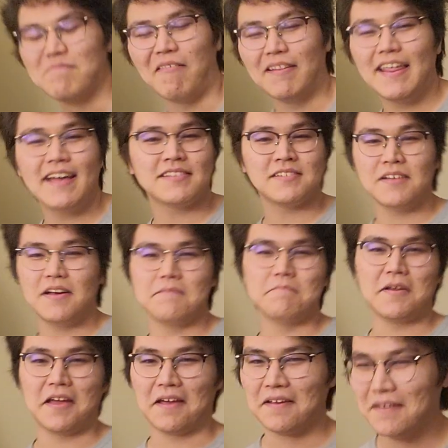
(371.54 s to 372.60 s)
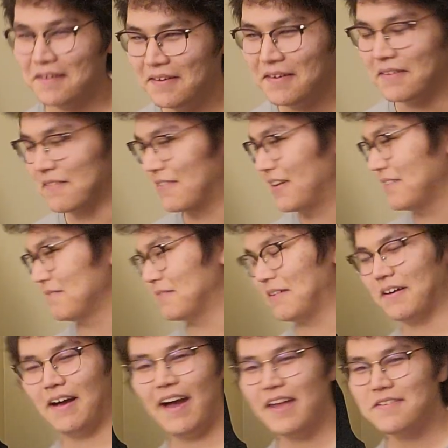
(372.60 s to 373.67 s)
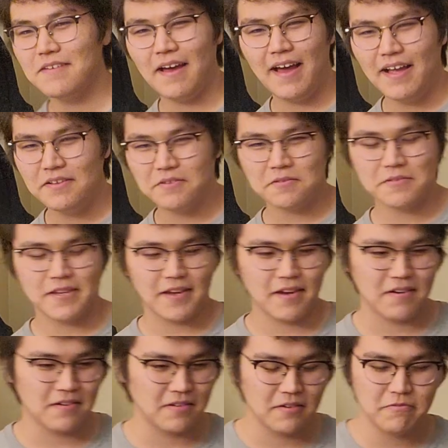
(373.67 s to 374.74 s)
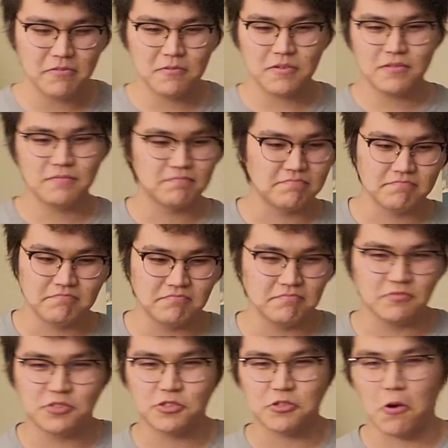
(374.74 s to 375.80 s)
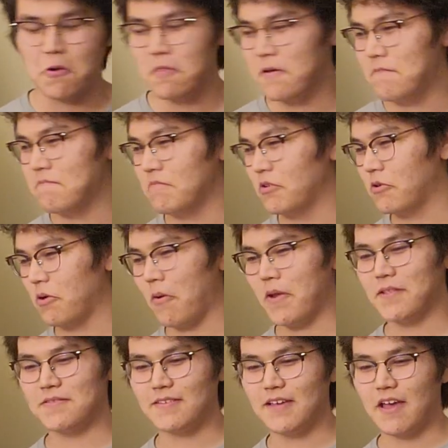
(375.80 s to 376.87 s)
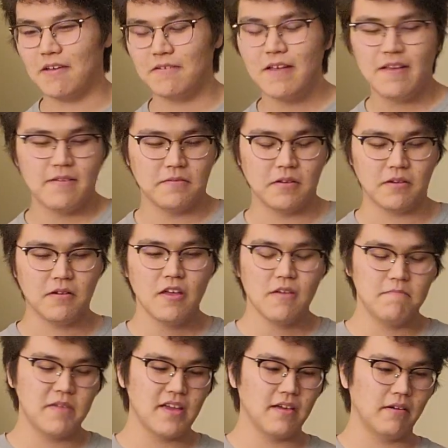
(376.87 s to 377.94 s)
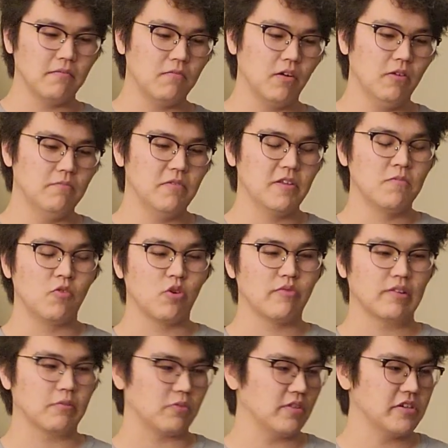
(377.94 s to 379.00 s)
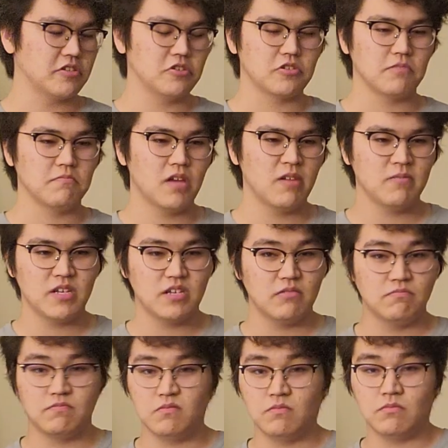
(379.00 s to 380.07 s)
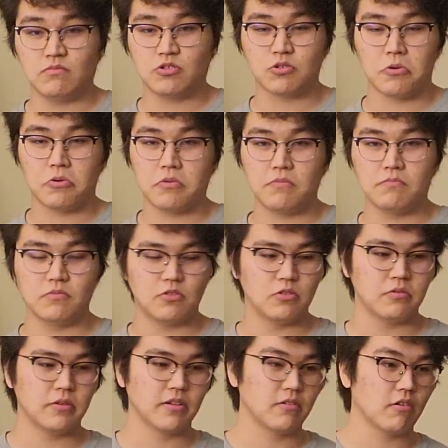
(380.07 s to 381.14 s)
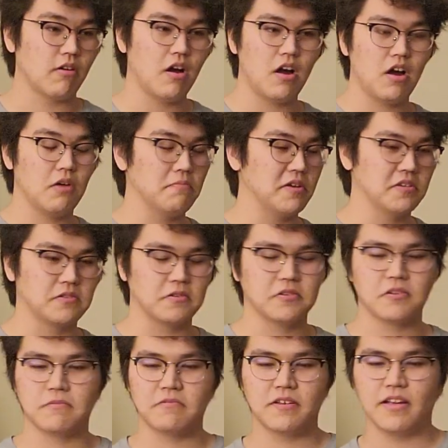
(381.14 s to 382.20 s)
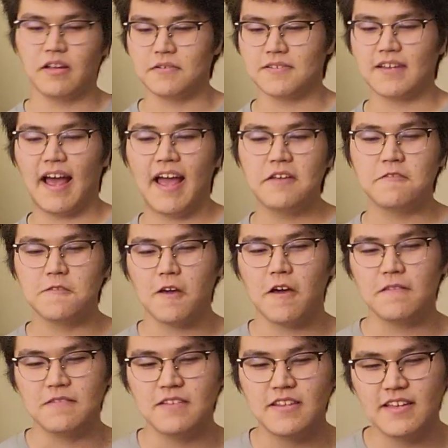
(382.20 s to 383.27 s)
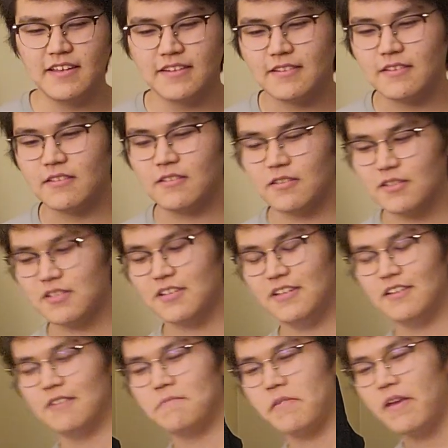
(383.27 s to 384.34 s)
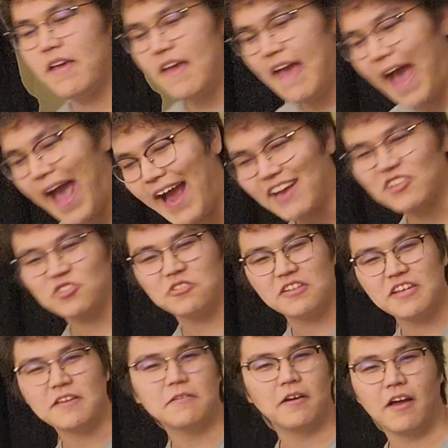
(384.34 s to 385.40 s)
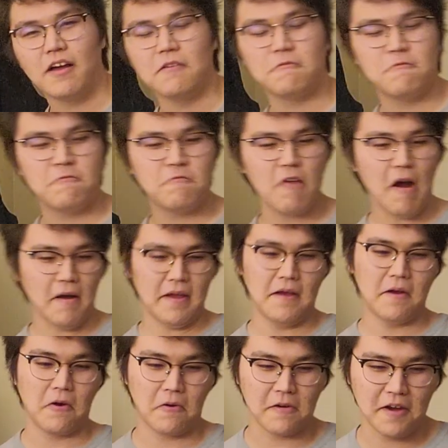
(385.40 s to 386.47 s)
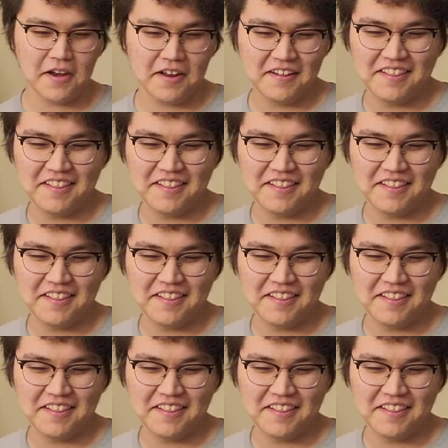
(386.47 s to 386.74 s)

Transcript: but that's not me, right? I don't care. If you want to show them growing together, you know, being a bit more of a relationship, maybe show them doing their hobbies or something else. I do not need to see them actually fucking, or,